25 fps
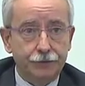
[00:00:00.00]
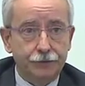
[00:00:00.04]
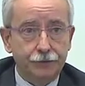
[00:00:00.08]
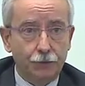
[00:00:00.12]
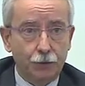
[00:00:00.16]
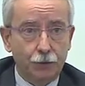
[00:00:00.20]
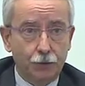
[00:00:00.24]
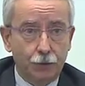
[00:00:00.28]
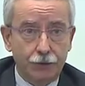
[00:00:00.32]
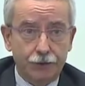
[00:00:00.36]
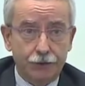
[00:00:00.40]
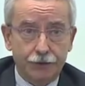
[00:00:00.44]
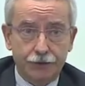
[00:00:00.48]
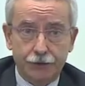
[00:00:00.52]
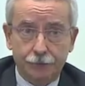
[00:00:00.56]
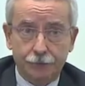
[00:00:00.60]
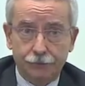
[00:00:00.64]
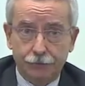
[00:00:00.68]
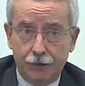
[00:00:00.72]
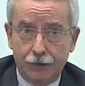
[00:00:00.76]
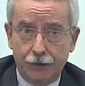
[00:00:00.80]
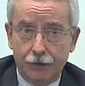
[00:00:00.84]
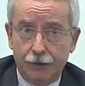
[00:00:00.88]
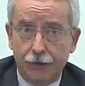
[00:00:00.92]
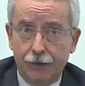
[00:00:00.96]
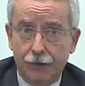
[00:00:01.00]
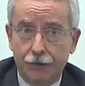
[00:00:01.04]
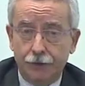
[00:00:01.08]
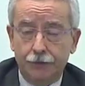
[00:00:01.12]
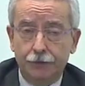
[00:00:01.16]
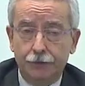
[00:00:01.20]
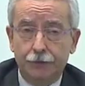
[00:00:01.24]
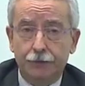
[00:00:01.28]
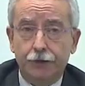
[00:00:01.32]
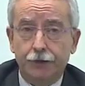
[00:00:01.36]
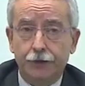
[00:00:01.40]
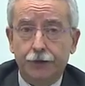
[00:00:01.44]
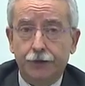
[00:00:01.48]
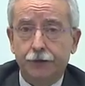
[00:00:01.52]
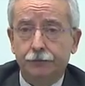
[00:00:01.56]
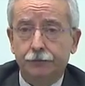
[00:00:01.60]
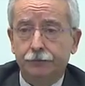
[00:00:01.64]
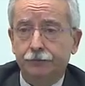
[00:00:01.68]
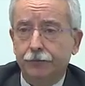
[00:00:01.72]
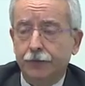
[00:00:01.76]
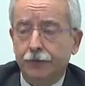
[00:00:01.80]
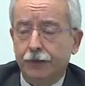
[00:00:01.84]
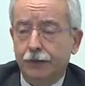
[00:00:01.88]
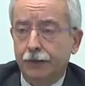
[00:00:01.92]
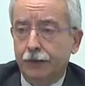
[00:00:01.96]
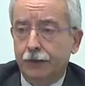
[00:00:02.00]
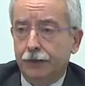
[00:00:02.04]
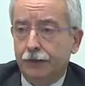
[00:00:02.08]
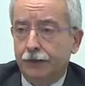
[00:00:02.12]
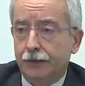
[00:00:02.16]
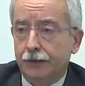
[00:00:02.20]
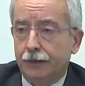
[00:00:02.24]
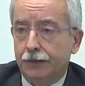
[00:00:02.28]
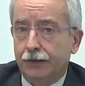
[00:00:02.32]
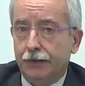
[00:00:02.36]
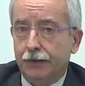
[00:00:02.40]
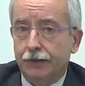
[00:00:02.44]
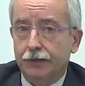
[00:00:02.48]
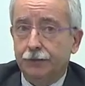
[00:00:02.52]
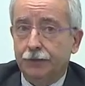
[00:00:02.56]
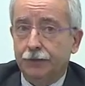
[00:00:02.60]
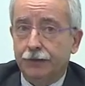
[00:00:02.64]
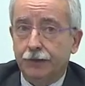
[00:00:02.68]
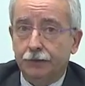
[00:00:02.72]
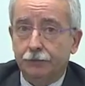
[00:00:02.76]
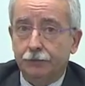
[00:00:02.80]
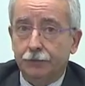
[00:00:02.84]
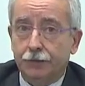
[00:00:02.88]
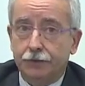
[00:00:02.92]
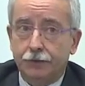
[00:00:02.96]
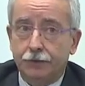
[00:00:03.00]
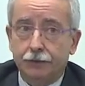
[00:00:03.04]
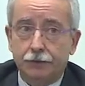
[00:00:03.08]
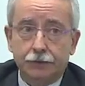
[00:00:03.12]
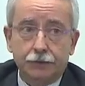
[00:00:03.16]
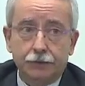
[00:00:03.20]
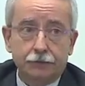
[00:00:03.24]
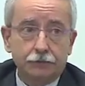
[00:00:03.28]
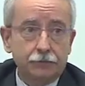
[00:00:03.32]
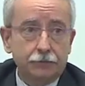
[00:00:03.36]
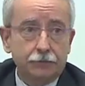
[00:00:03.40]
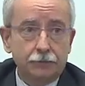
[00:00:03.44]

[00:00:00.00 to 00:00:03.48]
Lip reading: There was a lady there that has been admitted